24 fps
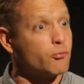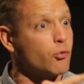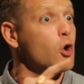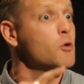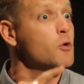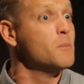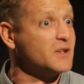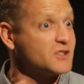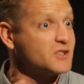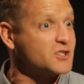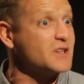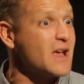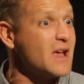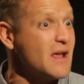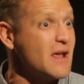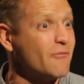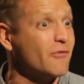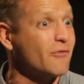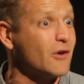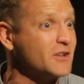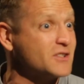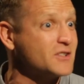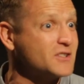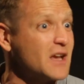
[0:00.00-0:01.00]
Romans 10
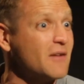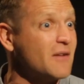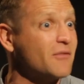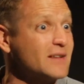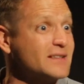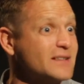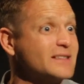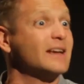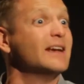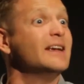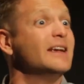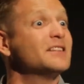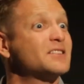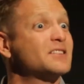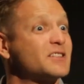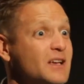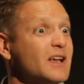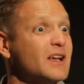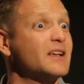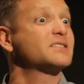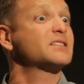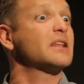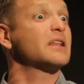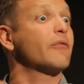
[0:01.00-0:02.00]
verse 17
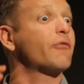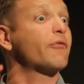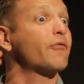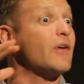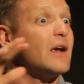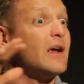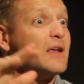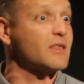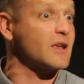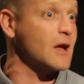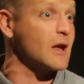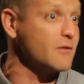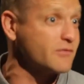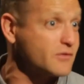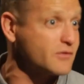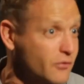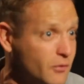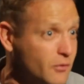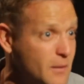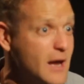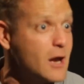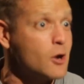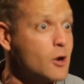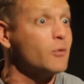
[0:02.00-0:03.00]
says that faith comes
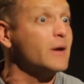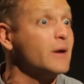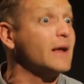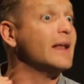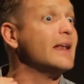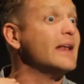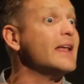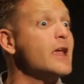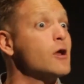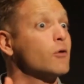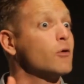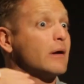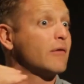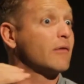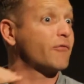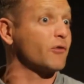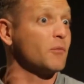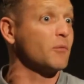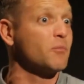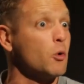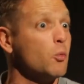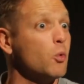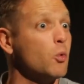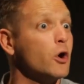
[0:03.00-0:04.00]
from hearing and hearing
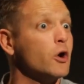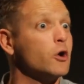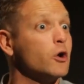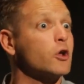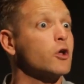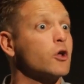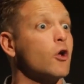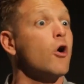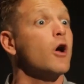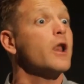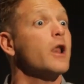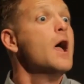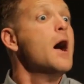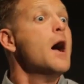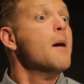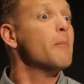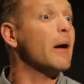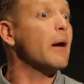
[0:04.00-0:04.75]
from the word of God.